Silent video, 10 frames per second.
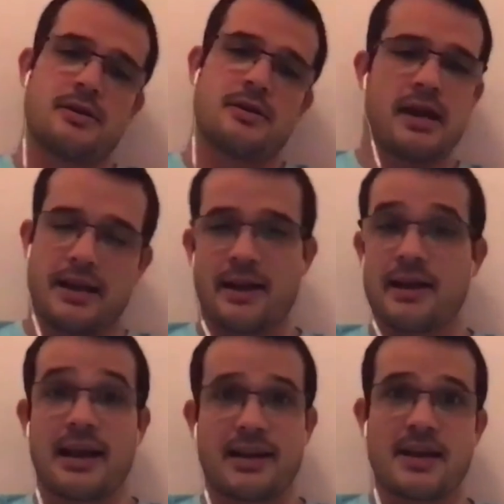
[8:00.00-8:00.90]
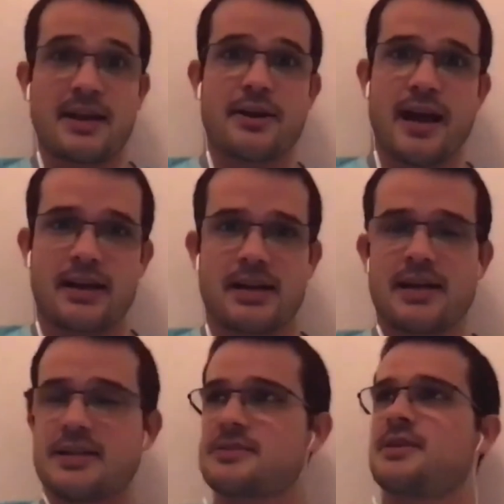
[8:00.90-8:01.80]
like I said, I got 9
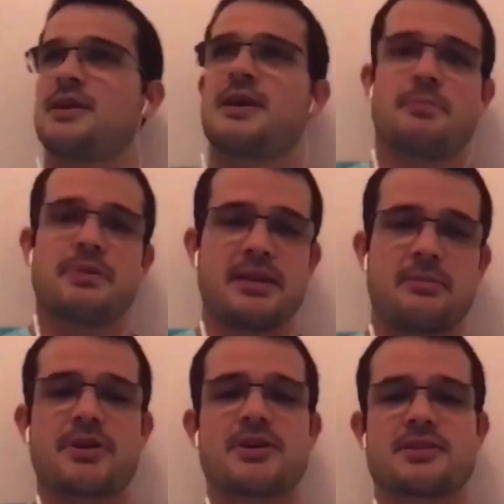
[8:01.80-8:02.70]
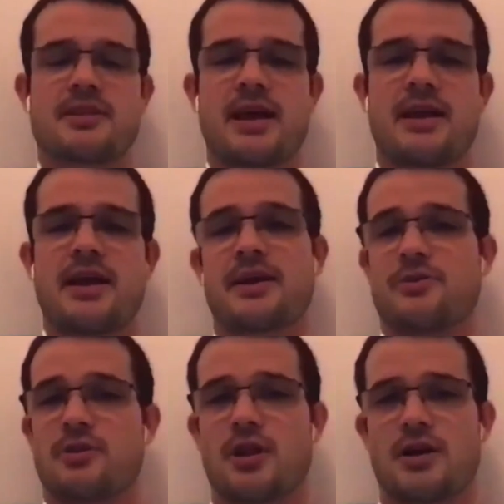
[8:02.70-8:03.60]
clients, but then because of that, I can do
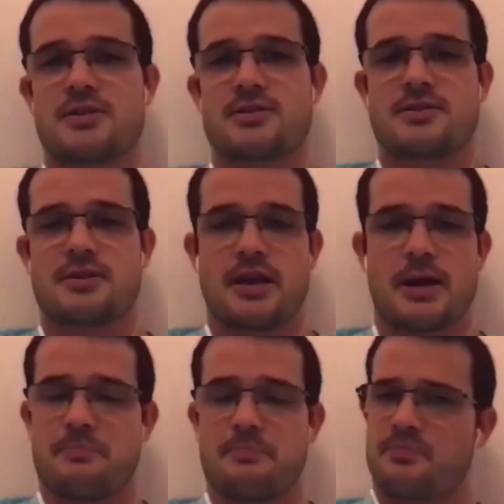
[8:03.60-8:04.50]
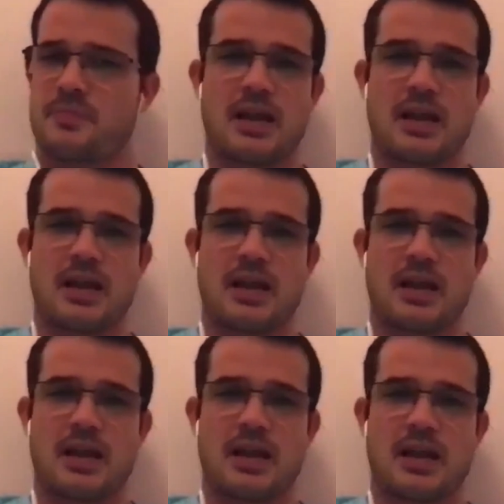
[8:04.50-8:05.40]
lots. I'm
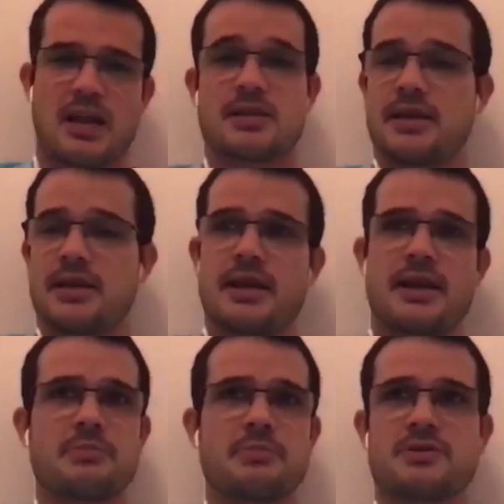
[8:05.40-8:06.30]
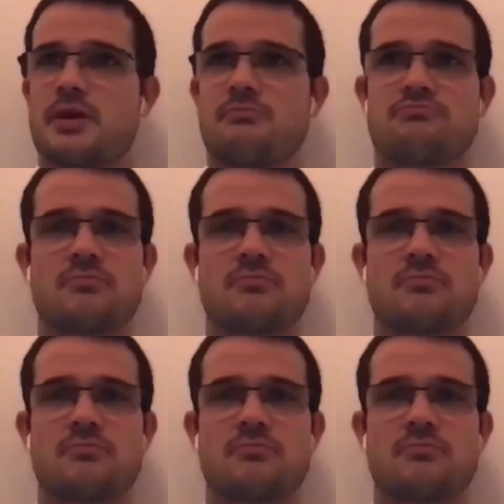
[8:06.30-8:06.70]
consistently getting between